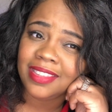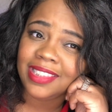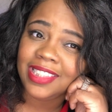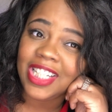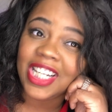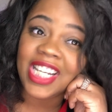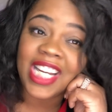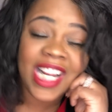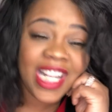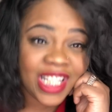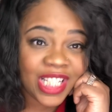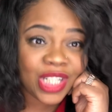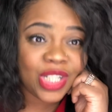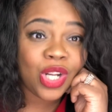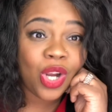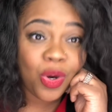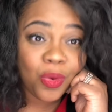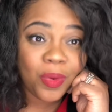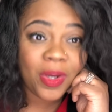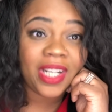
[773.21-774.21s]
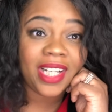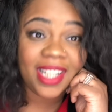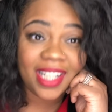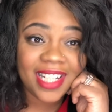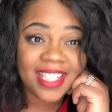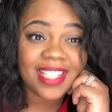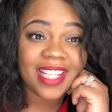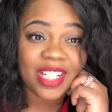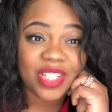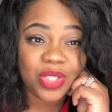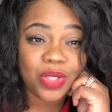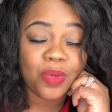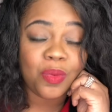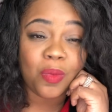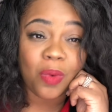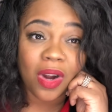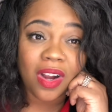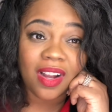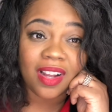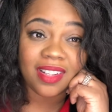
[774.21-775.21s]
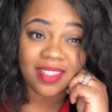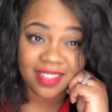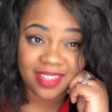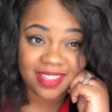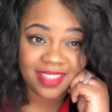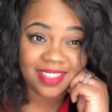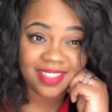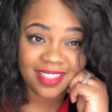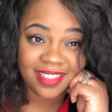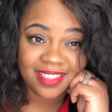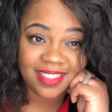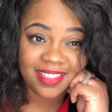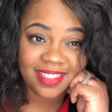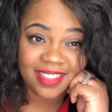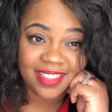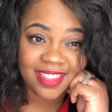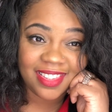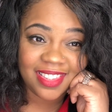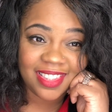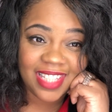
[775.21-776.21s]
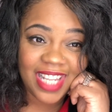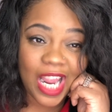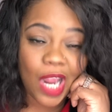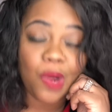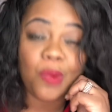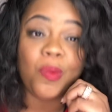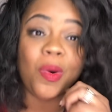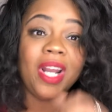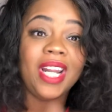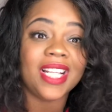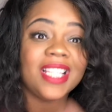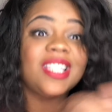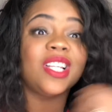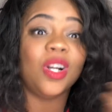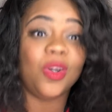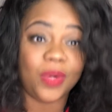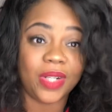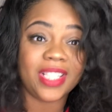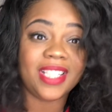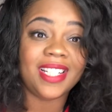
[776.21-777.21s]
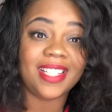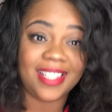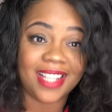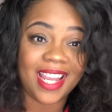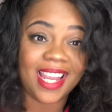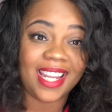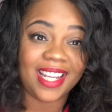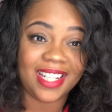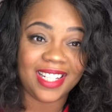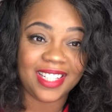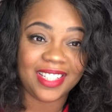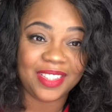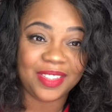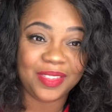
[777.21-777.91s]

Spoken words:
You need to know what it is that you want and what it's going to take.